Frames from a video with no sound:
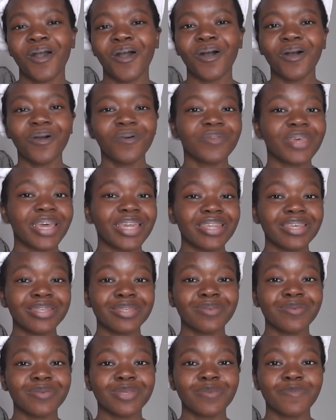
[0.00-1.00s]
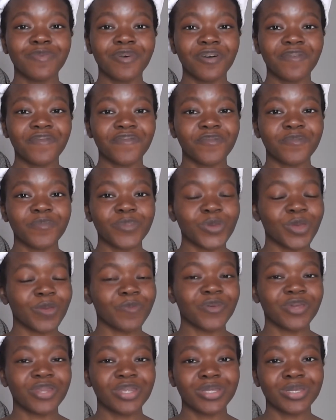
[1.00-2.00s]
oh, they need to use the bathroom, so
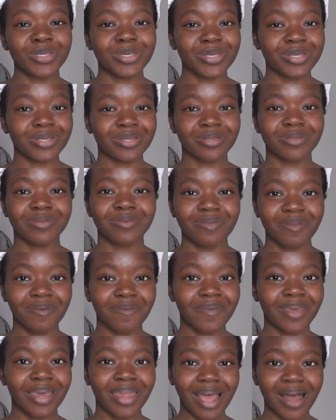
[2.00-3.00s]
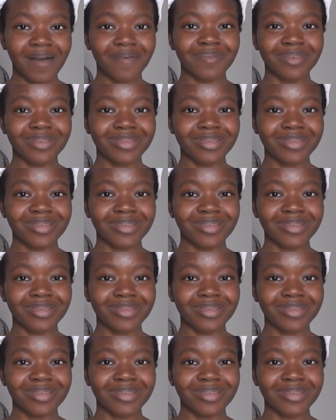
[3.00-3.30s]
I'm going to just, you know, get out.